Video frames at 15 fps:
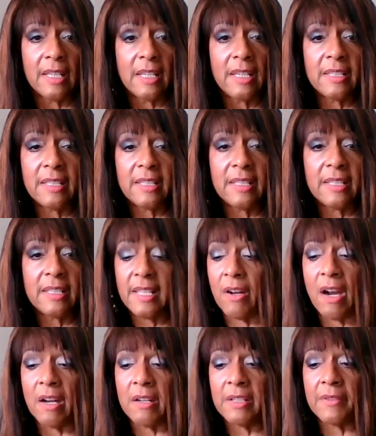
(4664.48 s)
He said
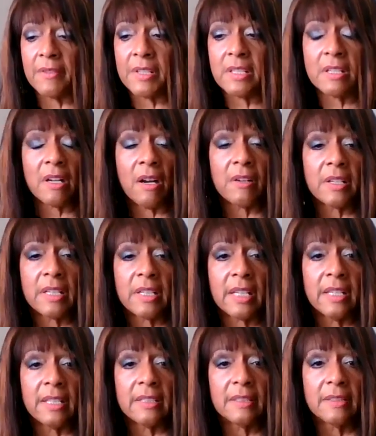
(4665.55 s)
her heart never
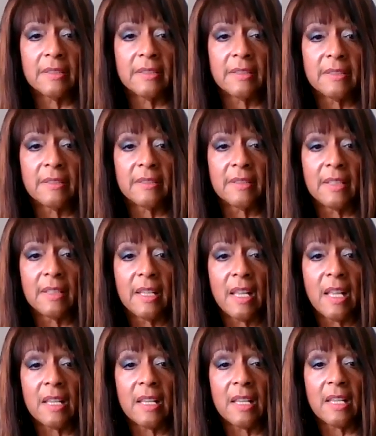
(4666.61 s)
started again.
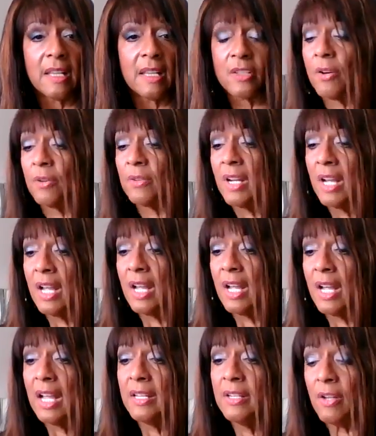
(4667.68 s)
So,
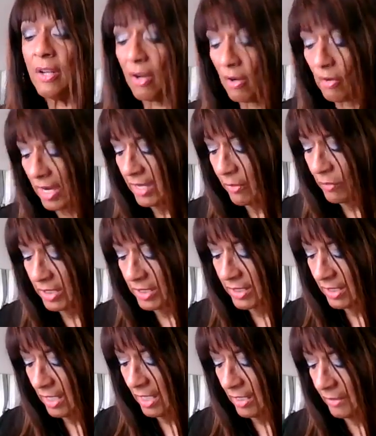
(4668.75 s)
it was.